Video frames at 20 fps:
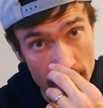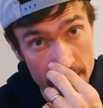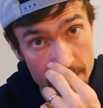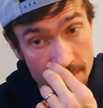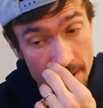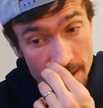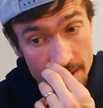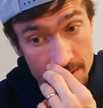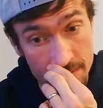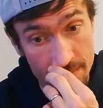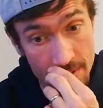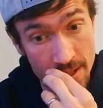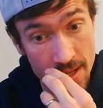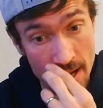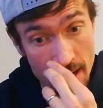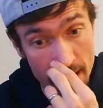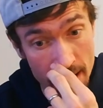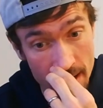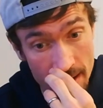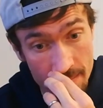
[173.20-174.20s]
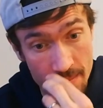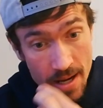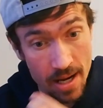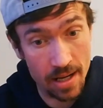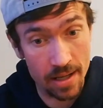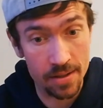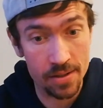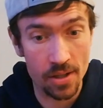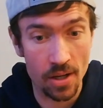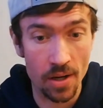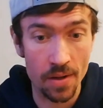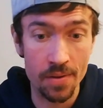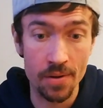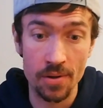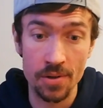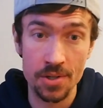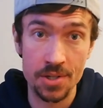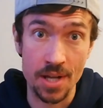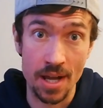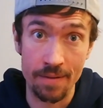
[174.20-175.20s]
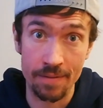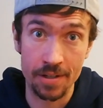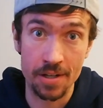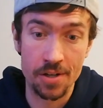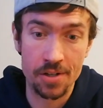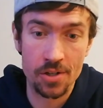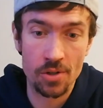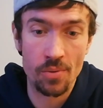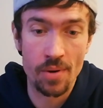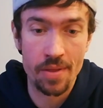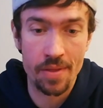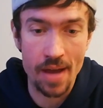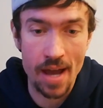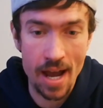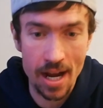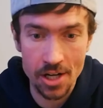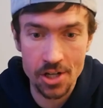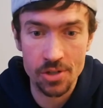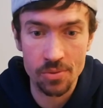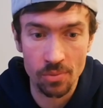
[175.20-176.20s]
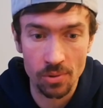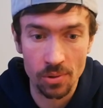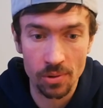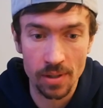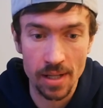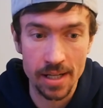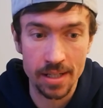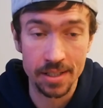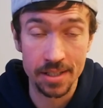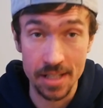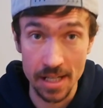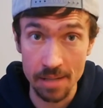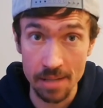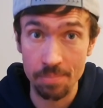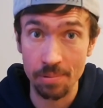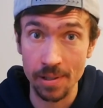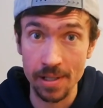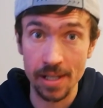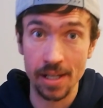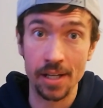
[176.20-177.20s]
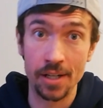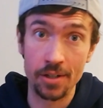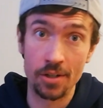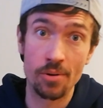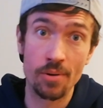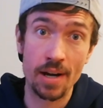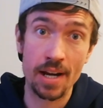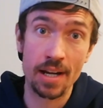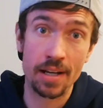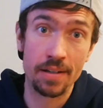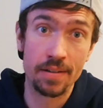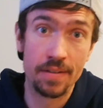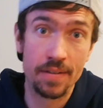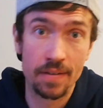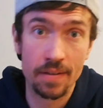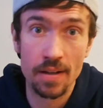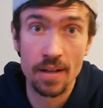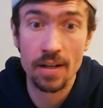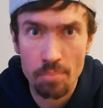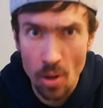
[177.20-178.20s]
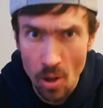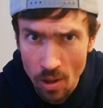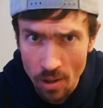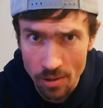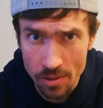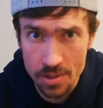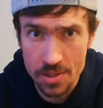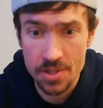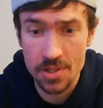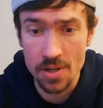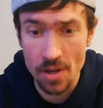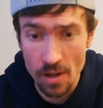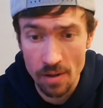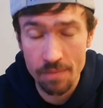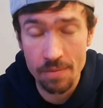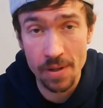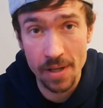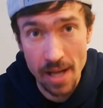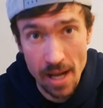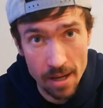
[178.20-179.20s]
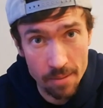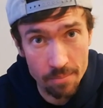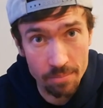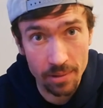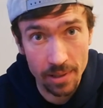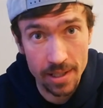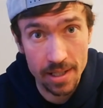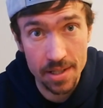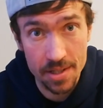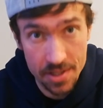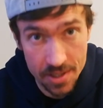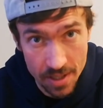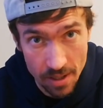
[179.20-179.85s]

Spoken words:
aspects of the game, and others having to do with actual, deeply ingrained parts of the gameplay